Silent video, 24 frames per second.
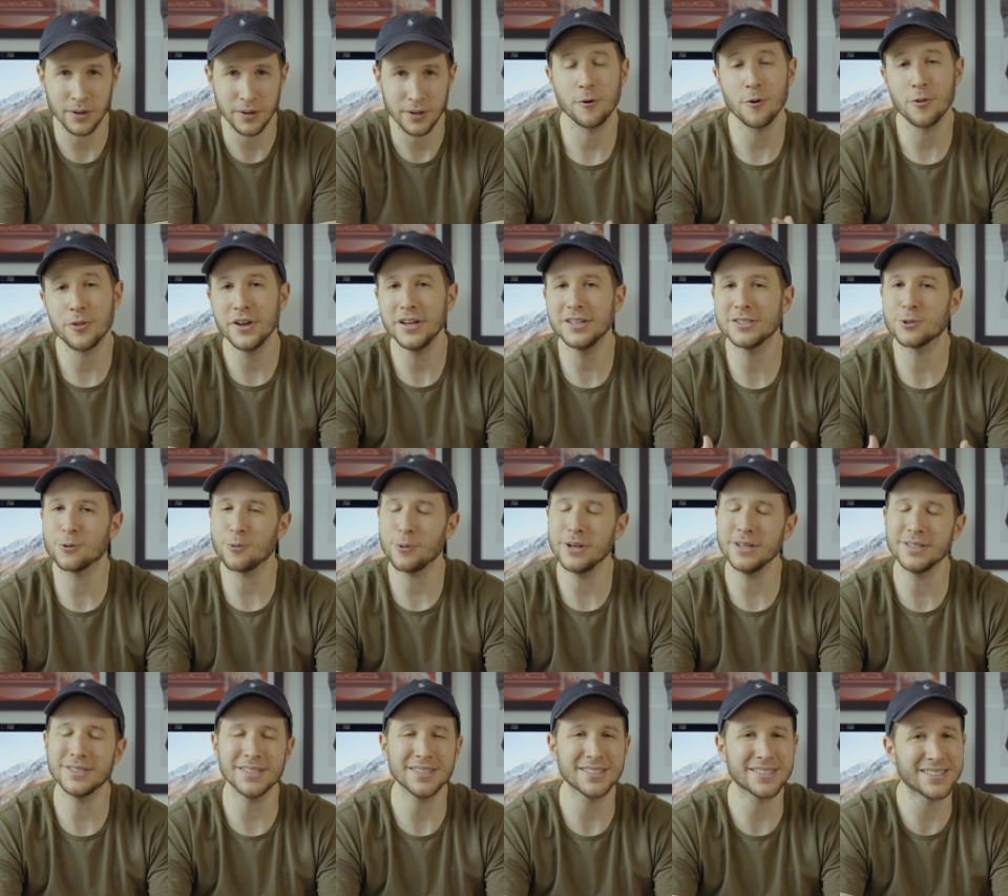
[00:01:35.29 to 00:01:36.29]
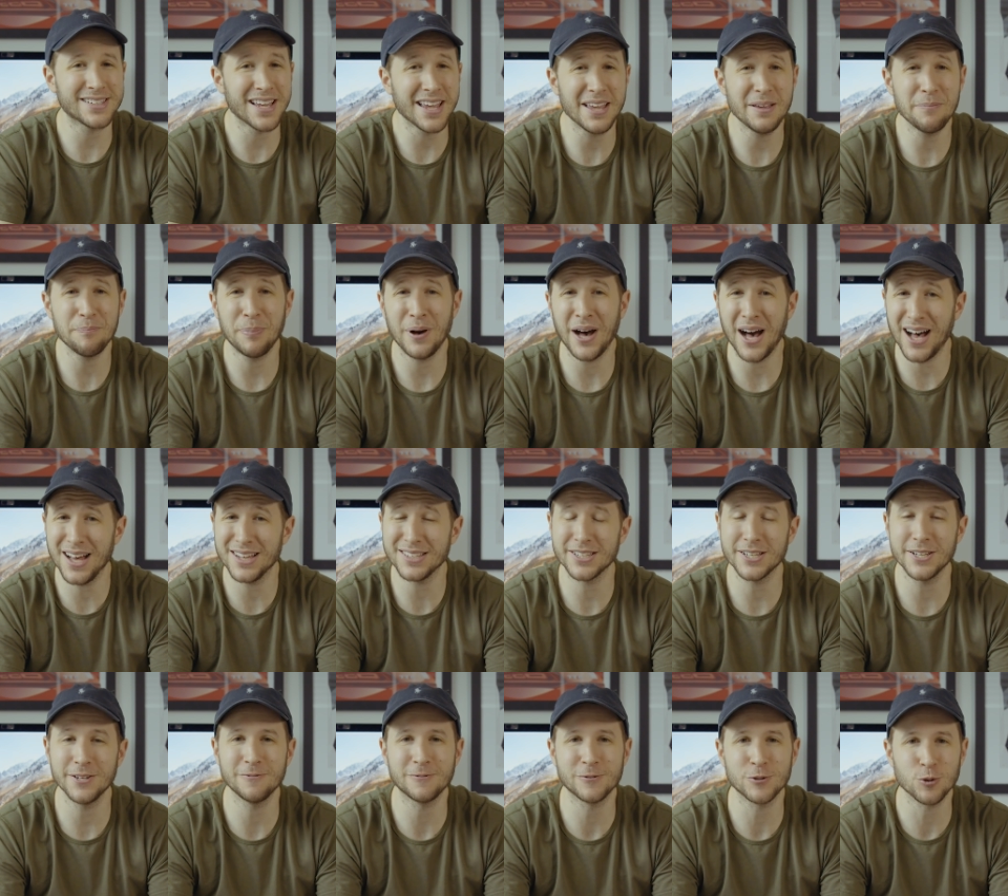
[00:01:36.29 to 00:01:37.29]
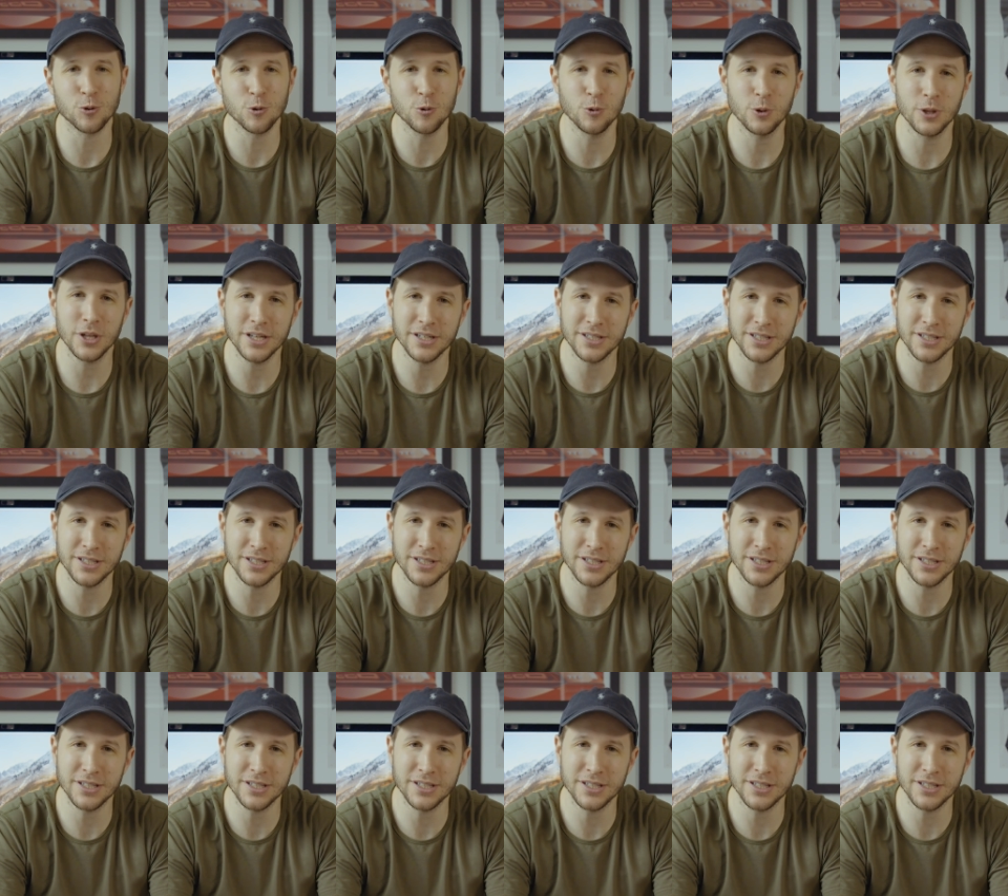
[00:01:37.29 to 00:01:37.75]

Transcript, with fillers: For this reason, staying positive truly